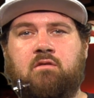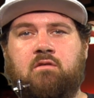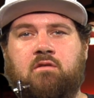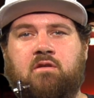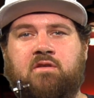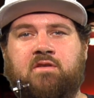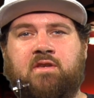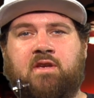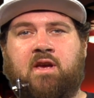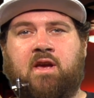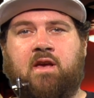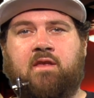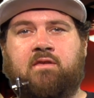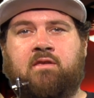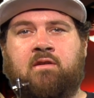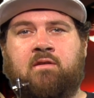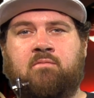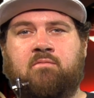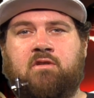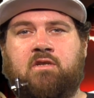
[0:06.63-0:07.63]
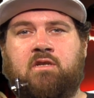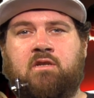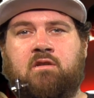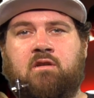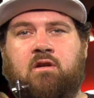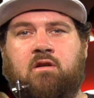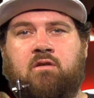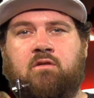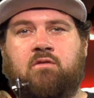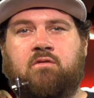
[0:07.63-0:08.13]
because I got them
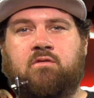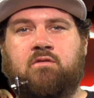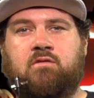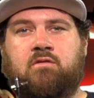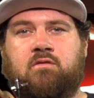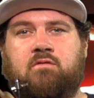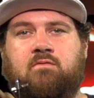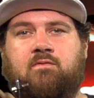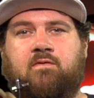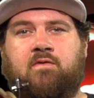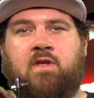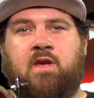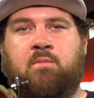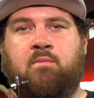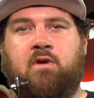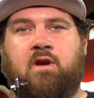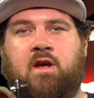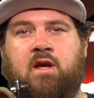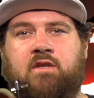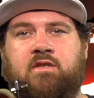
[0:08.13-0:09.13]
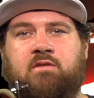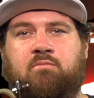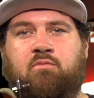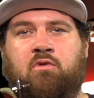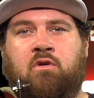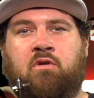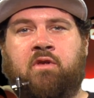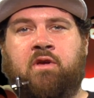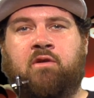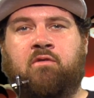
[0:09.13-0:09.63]
Cheetos Flamin' Hot
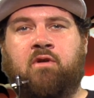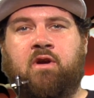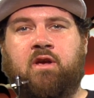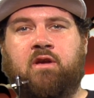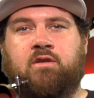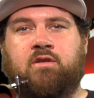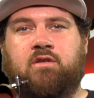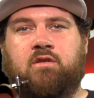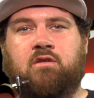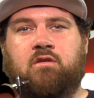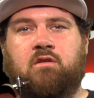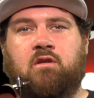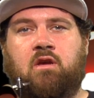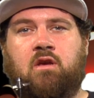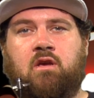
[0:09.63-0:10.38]
Chipotle Ranch.